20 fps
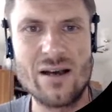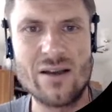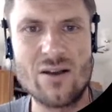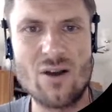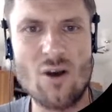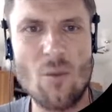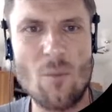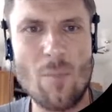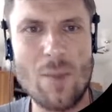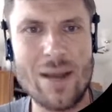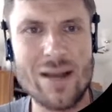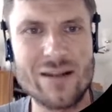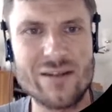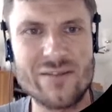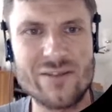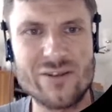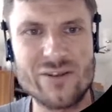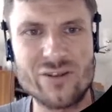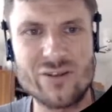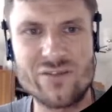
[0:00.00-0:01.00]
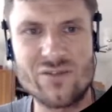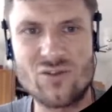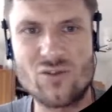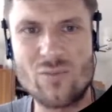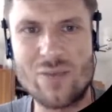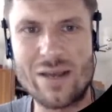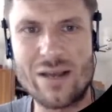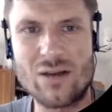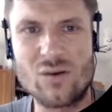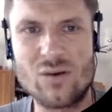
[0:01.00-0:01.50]
compiled version for
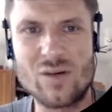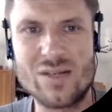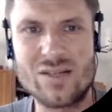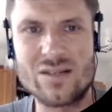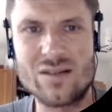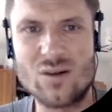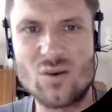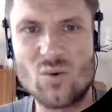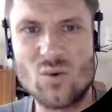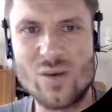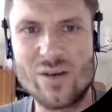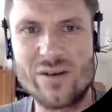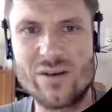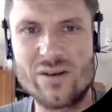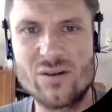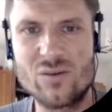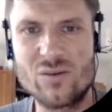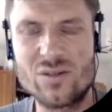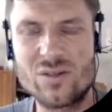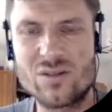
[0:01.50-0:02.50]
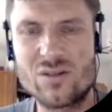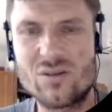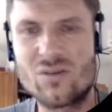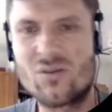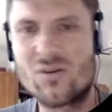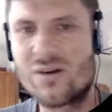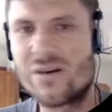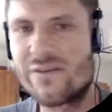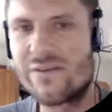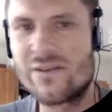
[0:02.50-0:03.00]
macOS or Windows,
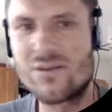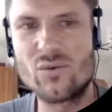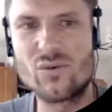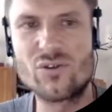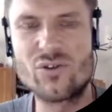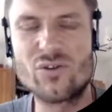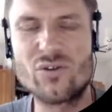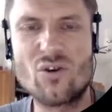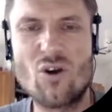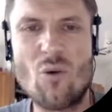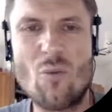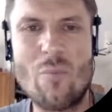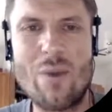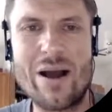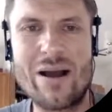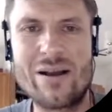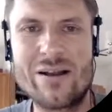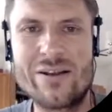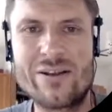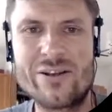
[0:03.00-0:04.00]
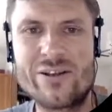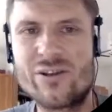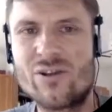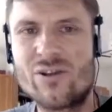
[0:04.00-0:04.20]
or if you want to compile it